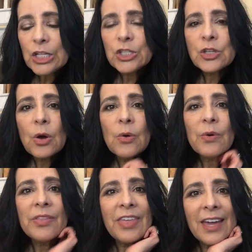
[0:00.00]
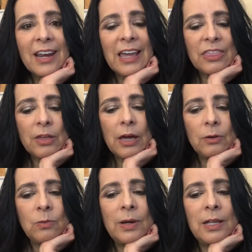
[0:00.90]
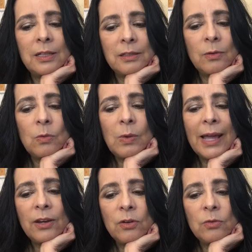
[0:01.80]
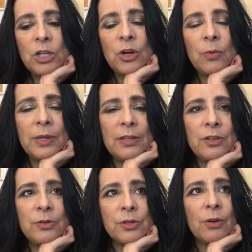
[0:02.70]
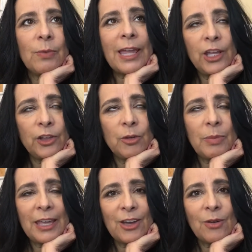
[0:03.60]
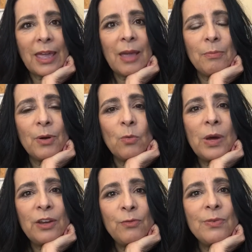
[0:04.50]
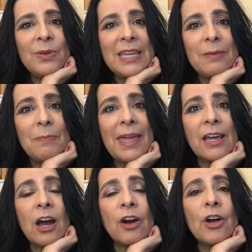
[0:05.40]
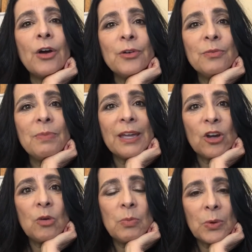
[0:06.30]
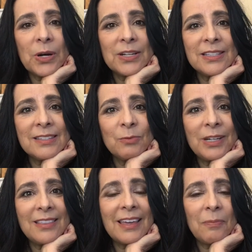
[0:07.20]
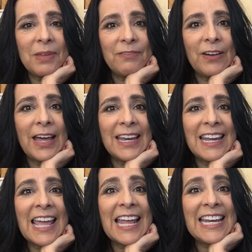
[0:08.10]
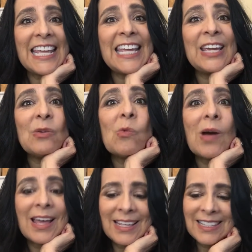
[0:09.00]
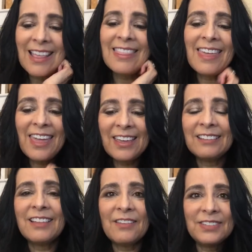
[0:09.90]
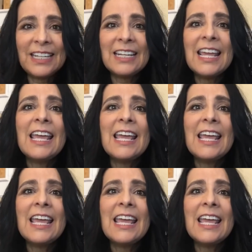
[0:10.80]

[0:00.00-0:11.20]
So then I thought, well, why don't, we use our regular bingo game, but what if we make our own bingo boards? Wouldn't that be fun? And it was. They loved it.